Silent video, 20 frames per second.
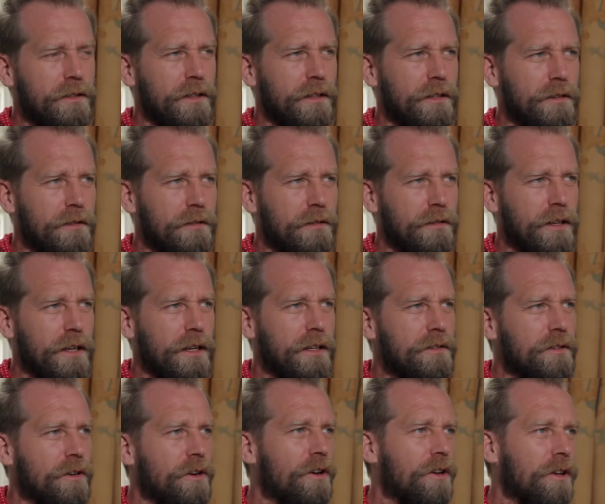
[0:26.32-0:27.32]
it's,
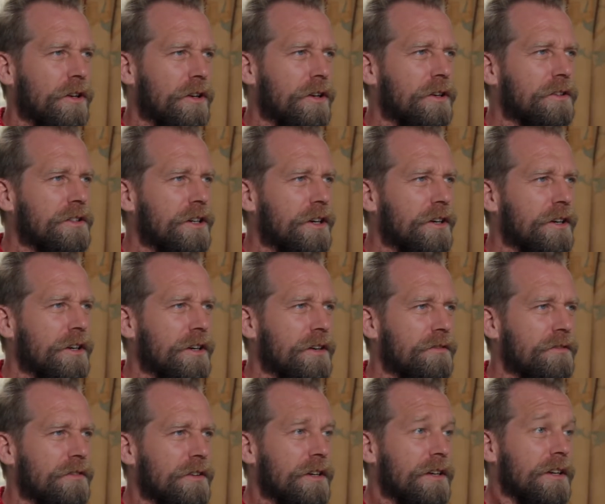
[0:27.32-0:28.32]
these are all
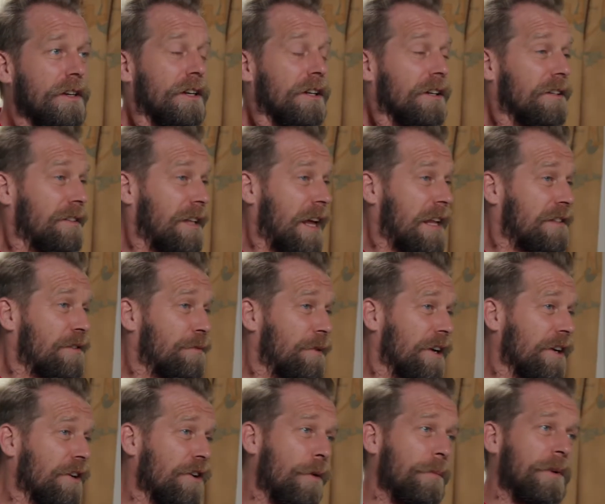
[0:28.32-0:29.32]
alternative because that's the
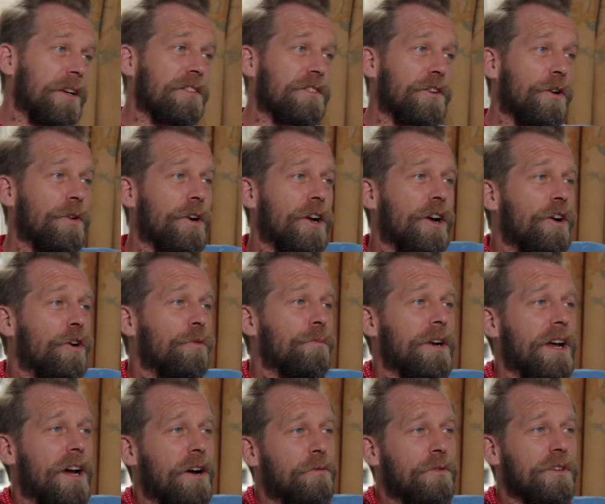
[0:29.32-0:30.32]
way comedy's going, I hope
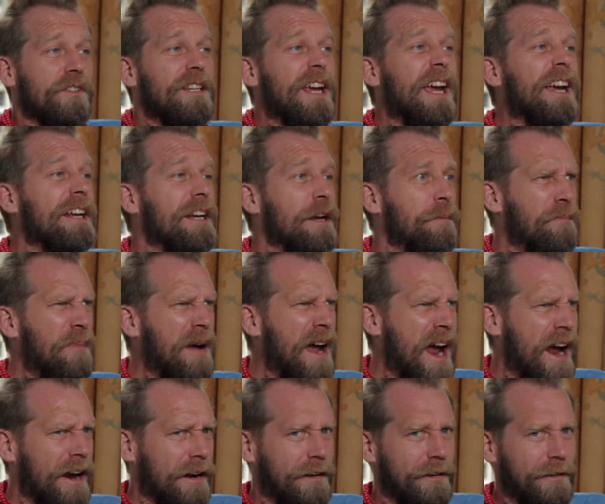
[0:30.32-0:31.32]
now. We're taking it
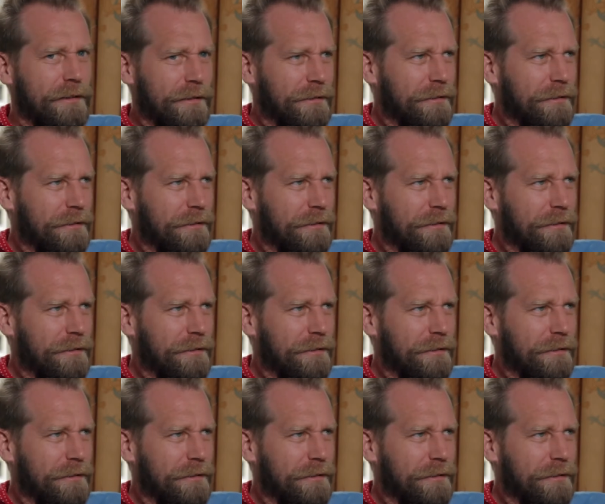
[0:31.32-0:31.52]
back.